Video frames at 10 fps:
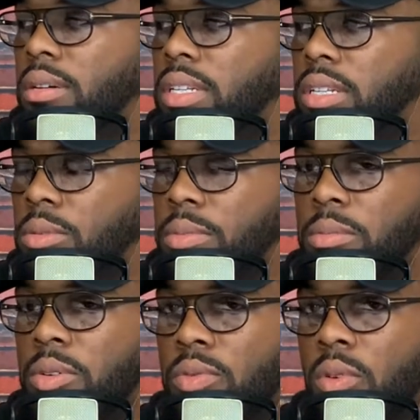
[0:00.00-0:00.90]
little bit
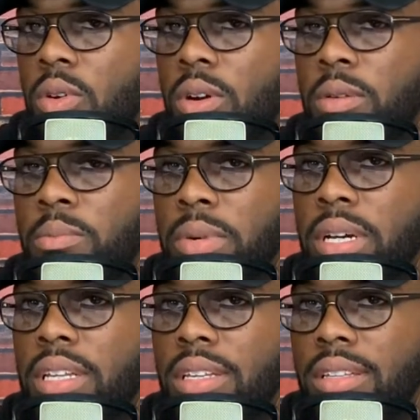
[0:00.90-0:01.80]
before,
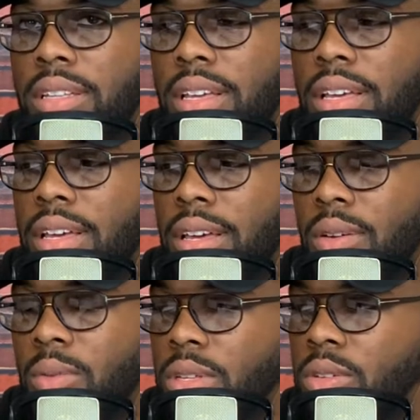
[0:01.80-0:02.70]
but when you